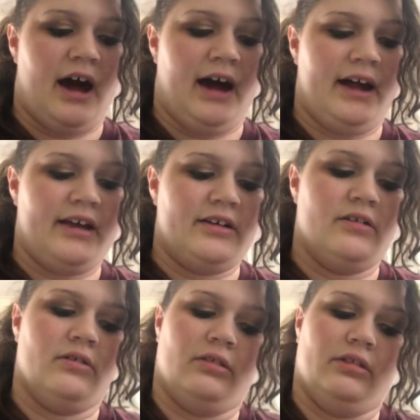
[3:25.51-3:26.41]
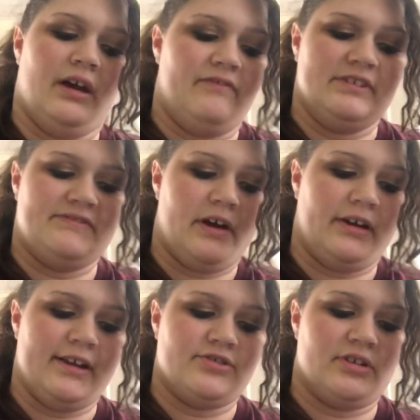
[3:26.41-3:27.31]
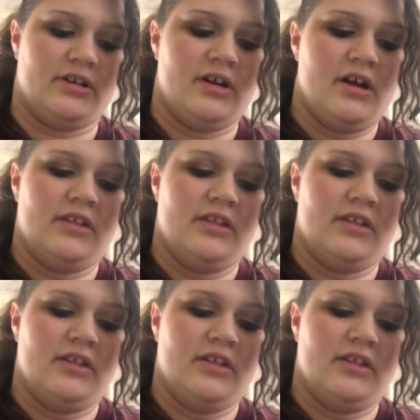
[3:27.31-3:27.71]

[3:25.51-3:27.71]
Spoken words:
I love this foundation.